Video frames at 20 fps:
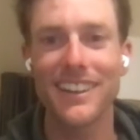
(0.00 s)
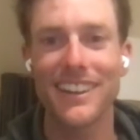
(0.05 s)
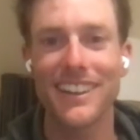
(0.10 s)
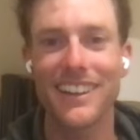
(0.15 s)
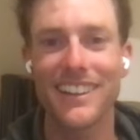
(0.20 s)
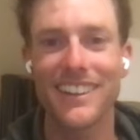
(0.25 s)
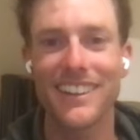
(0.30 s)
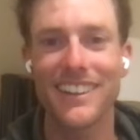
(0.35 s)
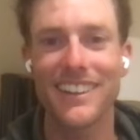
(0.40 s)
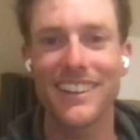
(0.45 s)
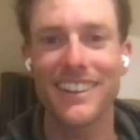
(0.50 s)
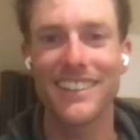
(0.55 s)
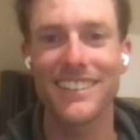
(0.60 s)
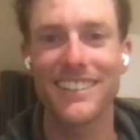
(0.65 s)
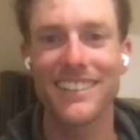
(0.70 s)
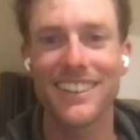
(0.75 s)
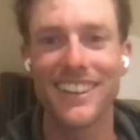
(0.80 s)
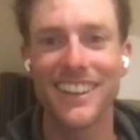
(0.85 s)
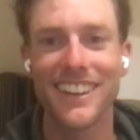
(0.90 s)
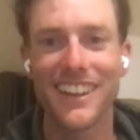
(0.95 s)
And
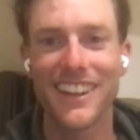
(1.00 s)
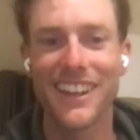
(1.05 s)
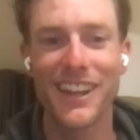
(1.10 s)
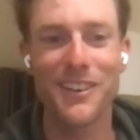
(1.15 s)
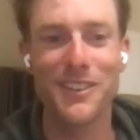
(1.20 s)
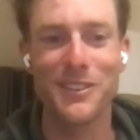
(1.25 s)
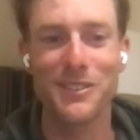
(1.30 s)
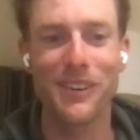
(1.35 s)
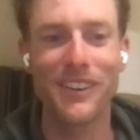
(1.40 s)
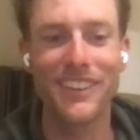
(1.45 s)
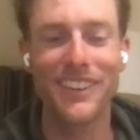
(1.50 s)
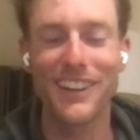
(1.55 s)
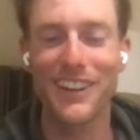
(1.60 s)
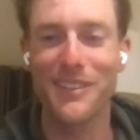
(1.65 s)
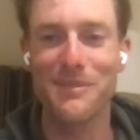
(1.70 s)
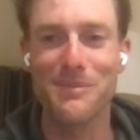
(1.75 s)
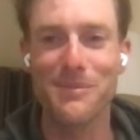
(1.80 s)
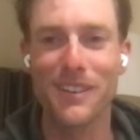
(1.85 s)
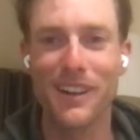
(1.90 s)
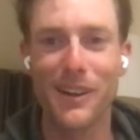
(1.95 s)
yeah, it was one that
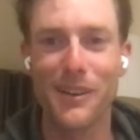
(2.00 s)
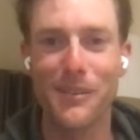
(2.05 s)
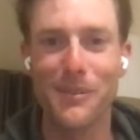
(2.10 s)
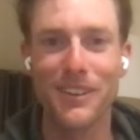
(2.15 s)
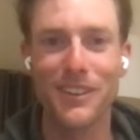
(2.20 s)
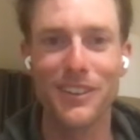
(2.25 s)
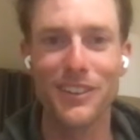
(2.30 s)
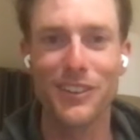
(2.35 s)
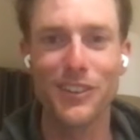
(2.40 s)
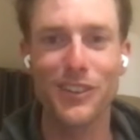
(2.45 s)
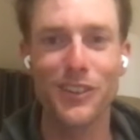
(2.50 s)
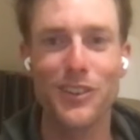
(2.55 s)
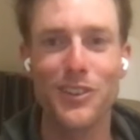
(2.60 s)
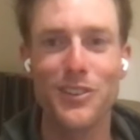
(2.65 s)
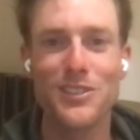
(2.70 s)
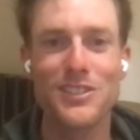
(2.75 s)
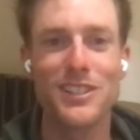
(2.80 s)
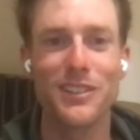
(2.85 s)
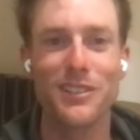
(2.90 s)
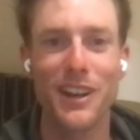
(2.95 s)
I'll be so
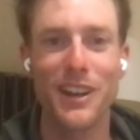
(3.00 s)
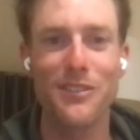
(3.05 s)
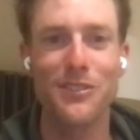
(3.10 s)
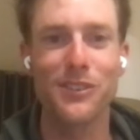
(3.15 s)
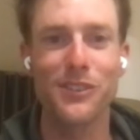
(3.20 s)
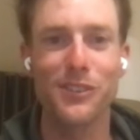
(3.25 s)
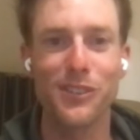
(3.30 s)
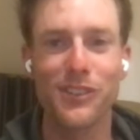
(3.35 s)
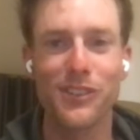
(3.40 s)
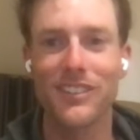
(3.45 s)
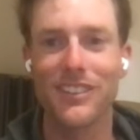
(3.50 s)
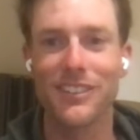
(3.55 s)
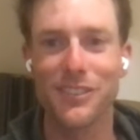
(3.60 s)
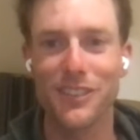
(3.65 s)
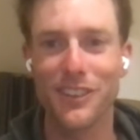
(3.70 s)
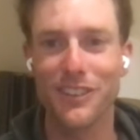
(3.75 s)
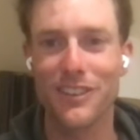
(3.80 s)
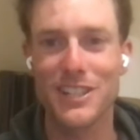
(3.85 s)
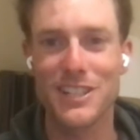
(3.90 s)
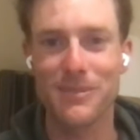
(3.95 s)
hugely grateful for
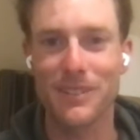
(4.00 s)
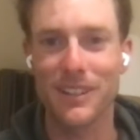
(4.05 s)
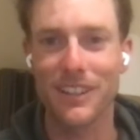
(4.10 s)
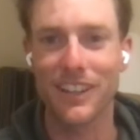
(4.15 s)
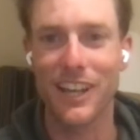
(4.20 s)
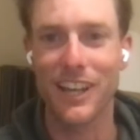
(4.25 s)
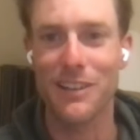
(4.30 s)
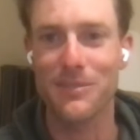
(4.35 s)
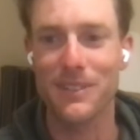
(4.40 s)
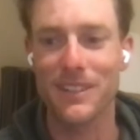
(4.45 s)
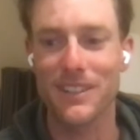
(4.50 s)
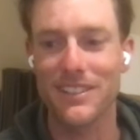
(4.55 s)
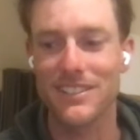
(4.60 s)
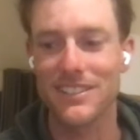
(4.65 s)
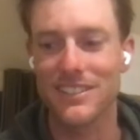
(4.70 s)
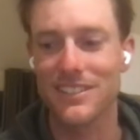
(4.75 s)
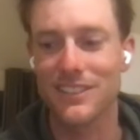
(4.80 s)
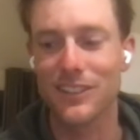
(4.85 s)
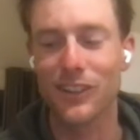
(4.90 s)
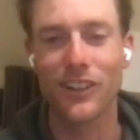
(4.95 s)
the rest of my life,
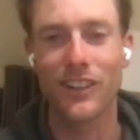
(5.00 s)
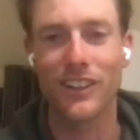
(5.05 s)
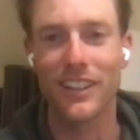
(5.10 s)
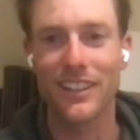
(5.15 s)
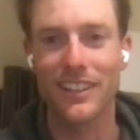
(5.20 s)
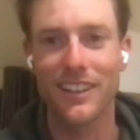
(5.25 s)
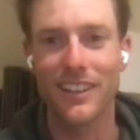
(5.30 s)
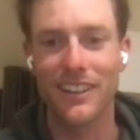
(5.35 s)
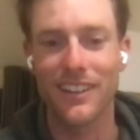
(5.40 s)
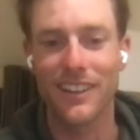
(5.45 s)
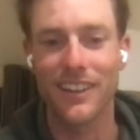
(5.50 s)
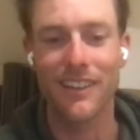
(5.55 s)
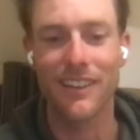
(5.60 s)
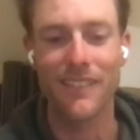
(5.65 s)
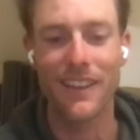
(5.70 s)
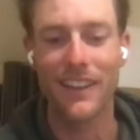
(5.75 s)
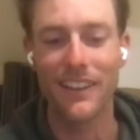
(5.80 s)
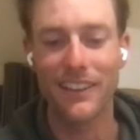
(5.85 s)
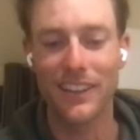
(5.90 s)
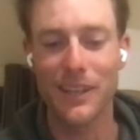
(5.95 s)
because not only did it
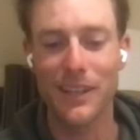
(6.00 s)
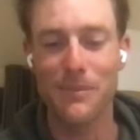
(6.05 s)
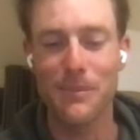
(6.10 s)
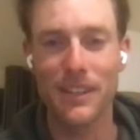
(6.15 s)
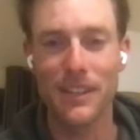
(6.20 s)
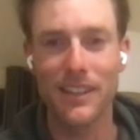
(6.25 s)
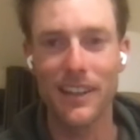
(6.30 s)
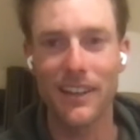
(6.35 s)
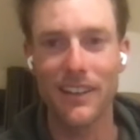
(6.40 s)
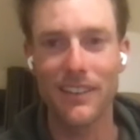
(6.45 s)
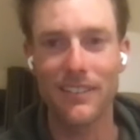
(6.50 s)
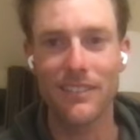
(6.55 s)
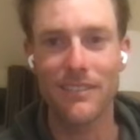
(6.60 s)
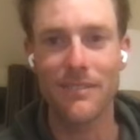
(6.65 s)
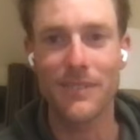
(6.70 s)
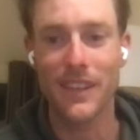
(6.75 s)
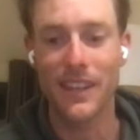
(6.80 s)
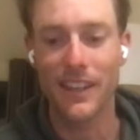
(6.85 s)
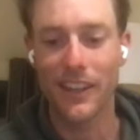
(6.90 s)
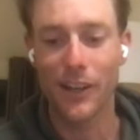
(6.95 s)
lead me down
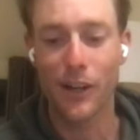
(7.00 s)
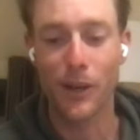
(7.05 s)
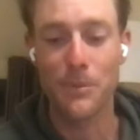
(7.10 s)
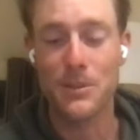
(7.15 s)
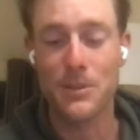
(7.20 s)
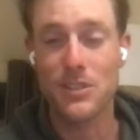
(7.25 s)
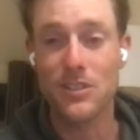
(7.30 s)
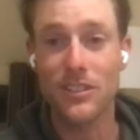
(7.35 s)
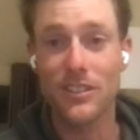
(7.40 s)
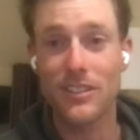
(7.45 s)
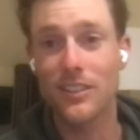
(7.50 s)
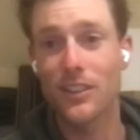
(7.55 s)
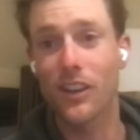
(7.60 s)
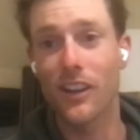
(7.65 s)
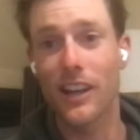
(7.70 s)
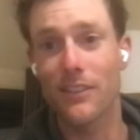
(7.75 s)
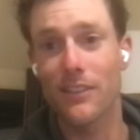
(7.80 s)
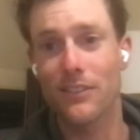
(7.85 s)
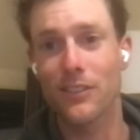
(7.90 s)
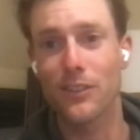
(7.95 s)
an opportunity to
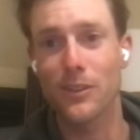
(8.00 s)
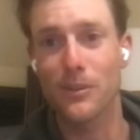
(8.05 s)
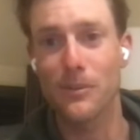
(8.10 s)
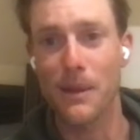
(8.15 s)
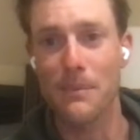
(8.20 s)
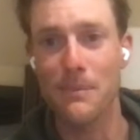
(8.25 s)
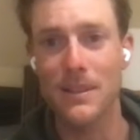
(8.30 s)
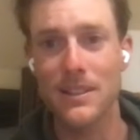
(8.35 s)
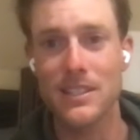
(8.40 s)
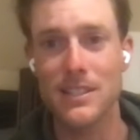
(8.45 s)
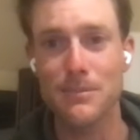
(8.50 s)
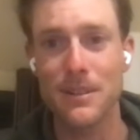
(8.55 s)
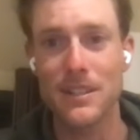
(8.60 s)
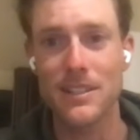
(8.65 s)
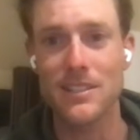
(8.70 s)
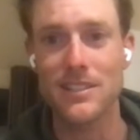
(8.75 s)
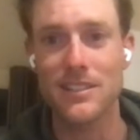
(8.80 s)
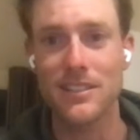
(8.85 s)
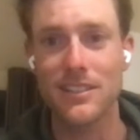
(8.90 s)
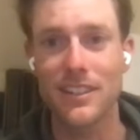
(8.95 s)
not have to do my
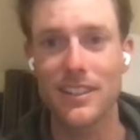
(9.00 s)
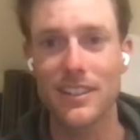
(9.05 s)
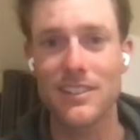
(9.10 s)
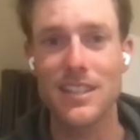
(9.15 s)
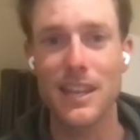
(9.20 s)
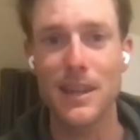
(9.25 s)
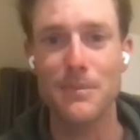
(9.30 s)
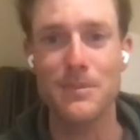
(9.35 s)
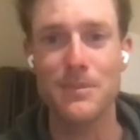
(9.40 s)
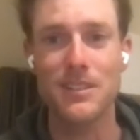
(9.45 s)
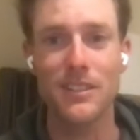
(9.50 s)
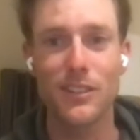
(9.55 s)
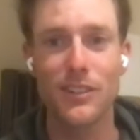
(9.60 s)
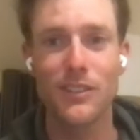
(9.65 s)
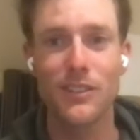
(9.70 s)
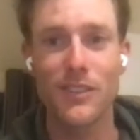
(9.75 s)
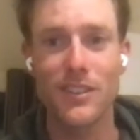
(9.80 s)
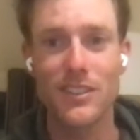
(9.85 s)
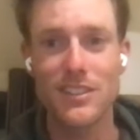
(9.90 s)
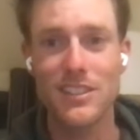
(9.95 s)
mid-semester exams at
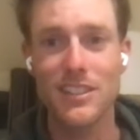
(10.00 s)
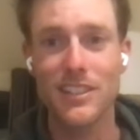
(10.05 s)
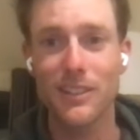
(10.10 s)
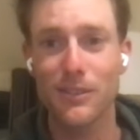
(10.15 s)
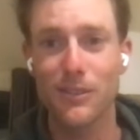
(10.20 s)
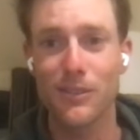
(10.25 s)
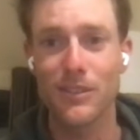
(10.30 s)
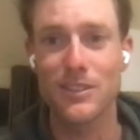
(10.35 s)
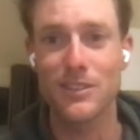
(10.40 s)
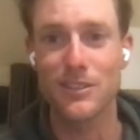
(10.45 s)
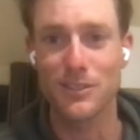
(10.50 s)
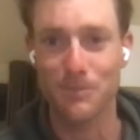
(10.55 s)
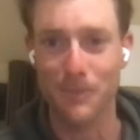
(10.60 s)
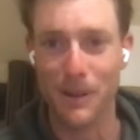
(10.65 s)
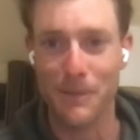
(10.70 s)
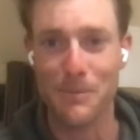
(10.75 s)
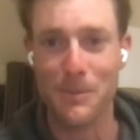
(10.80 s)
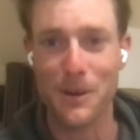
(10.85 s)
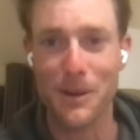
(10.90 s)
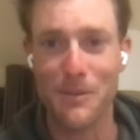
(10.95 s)
university, which was
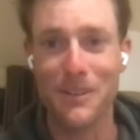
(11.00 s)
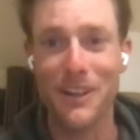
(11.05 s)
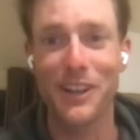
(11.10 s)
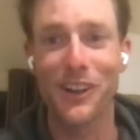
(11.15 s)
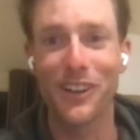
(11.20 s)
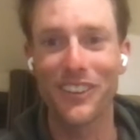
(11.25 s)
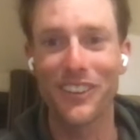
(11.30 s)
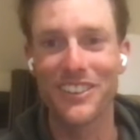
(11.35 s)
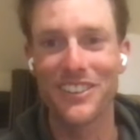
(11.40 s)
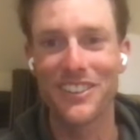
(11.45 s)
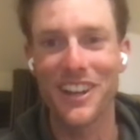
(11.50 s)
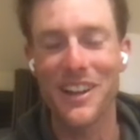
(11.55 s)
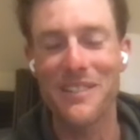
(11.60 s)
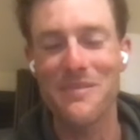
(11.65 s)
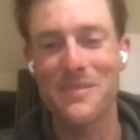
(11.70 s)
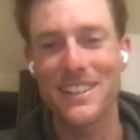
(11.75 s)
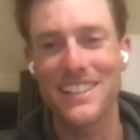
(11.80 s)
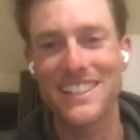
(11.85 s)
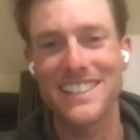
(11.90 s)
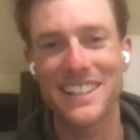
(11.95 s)
my primary goal at the time.
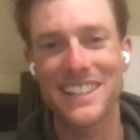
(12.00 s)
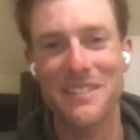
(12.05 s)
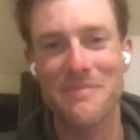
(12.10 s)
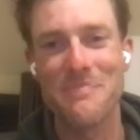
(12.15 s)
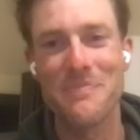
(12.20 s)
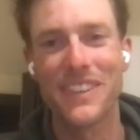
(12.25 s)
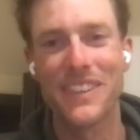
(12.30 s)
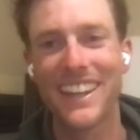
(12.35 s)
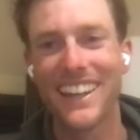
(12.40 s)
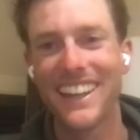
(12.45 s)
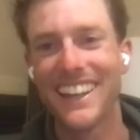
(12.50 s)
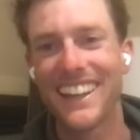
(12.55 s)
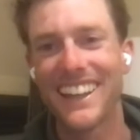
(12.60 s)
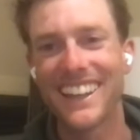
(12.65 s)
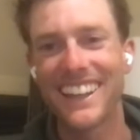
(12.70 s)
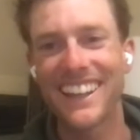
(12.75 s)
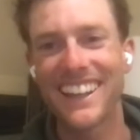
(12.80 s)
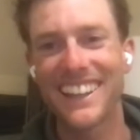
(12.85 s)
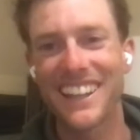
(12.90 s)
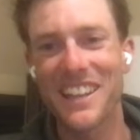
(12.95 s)
But
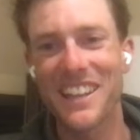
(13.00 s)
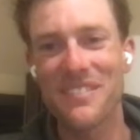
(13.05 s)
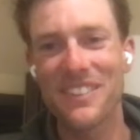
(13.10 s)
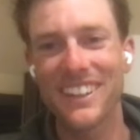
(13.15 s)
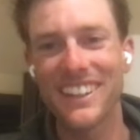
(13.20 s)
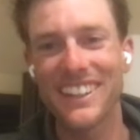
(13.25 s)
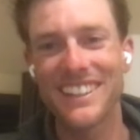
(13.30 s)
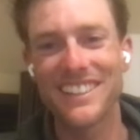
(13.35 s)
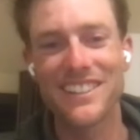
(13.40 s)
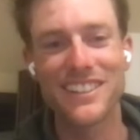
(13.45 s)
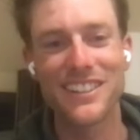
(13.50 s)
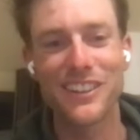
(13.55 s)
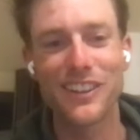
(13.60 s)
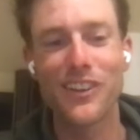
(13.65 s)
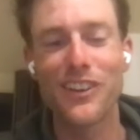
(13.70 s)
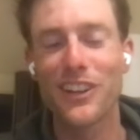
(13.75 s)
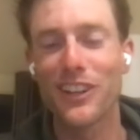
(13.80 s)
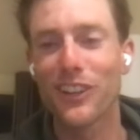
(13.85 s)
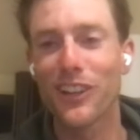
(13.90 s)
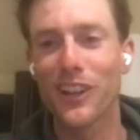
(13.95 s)
it led me to
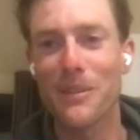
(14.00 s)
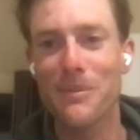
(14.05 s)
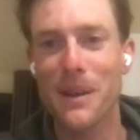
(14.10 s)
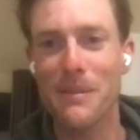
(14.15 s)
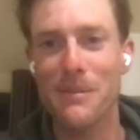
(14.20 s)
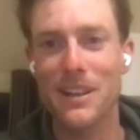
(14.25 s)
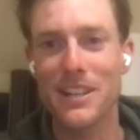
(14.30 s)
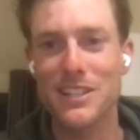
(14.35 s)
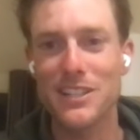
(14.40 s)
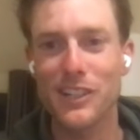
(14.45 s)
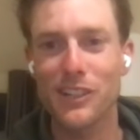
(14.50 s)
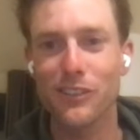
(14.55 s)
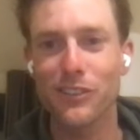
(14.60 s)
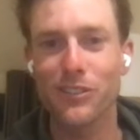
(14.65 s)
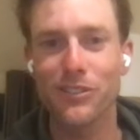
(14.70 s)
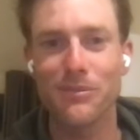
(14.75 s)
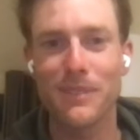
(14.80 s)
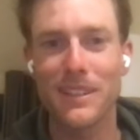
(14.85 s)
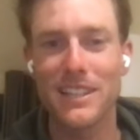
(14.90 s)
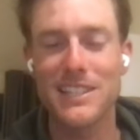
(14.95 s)
learn a lot about myself,
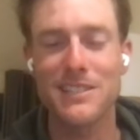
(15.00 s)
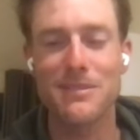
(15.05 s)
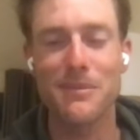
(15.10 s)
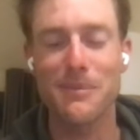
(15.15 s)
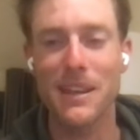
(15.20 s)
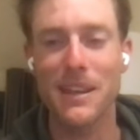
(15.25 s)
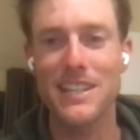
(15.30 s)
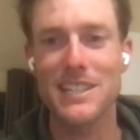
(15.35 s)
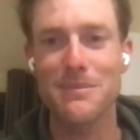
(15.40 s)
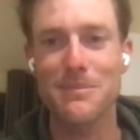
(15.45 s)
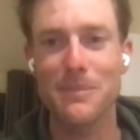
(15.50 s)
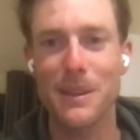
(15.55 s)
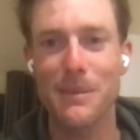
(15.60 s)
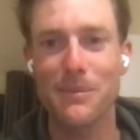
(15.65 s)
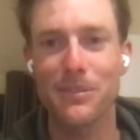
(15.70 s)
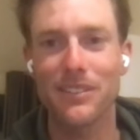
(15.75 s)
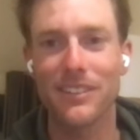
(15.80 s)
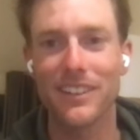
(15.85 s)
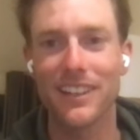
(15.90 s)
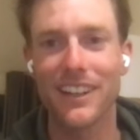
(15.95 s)
meet some amazing
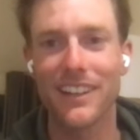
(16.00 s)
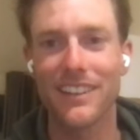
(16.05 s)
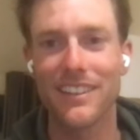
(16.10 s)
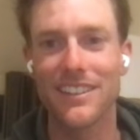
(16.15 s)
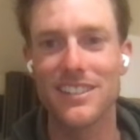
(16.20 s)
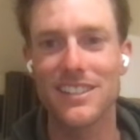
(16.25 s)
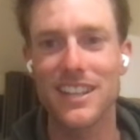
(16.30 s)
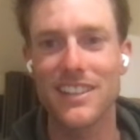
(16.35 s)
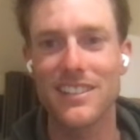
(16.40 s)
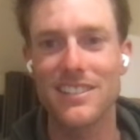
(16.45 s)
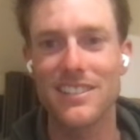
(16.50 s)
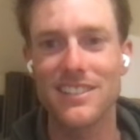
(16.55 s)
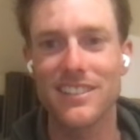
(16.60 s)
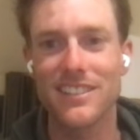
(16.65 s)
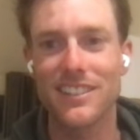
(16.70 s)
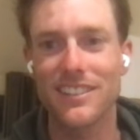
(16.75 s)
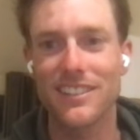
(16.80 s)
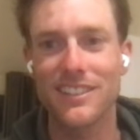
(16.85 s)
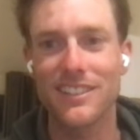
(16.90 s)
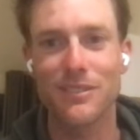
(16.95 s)
people, and the chance
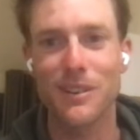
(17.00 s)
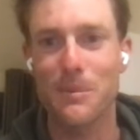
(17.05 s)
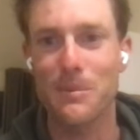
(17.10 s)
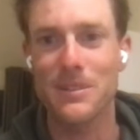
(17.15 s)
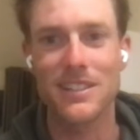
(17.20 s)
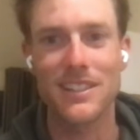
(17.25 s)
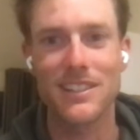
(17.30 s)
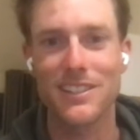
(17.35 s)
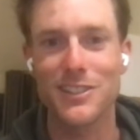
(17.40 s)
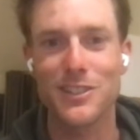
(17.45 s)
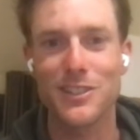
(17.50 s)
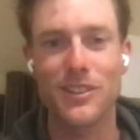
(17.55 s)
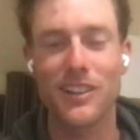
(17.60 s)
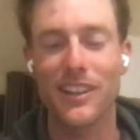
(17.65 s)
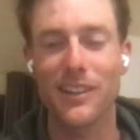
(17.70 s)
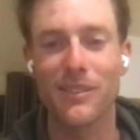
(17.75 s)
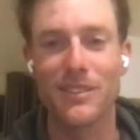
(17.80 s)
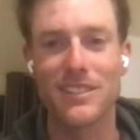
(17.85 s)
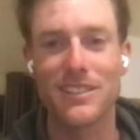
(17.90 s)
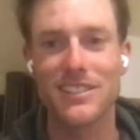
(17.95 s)
to represent
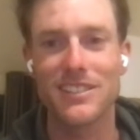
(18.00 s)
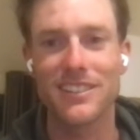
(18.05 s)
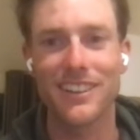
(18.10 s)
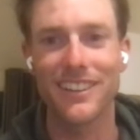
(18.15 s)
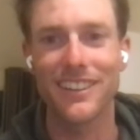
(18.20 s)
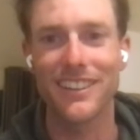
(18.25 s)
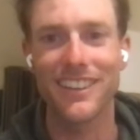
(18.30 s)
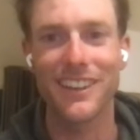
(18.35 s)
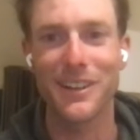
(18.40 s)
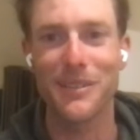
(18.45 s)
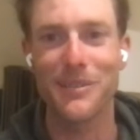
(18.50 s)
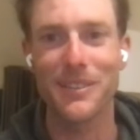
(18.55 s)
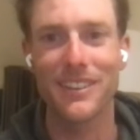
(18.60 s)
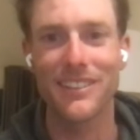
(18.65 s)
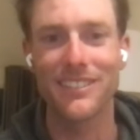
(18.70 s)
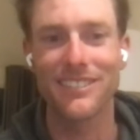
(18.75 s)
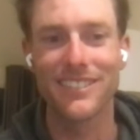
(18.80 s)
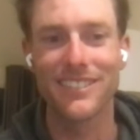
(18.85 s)
Australia, which I think I'll be